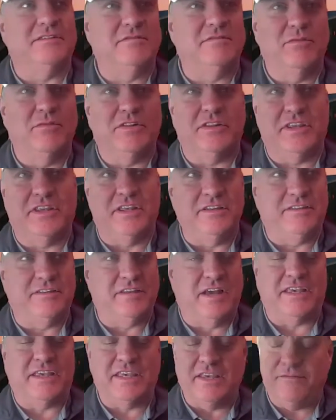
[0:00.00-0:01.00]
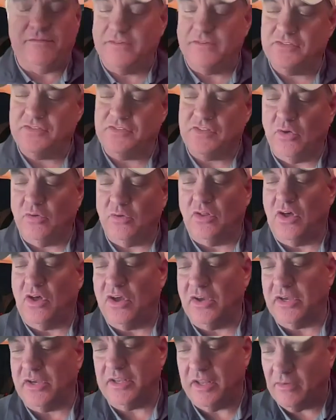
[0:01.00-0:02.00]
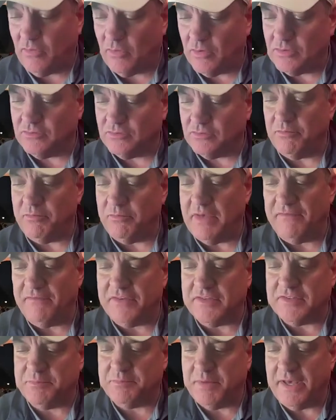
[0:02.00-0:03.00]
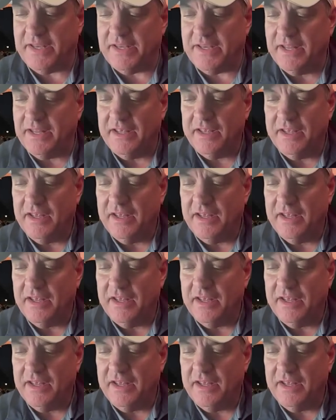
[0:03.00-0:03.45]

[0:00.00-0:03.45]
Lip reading: with Kentucky for so long, and of course with Memphis, but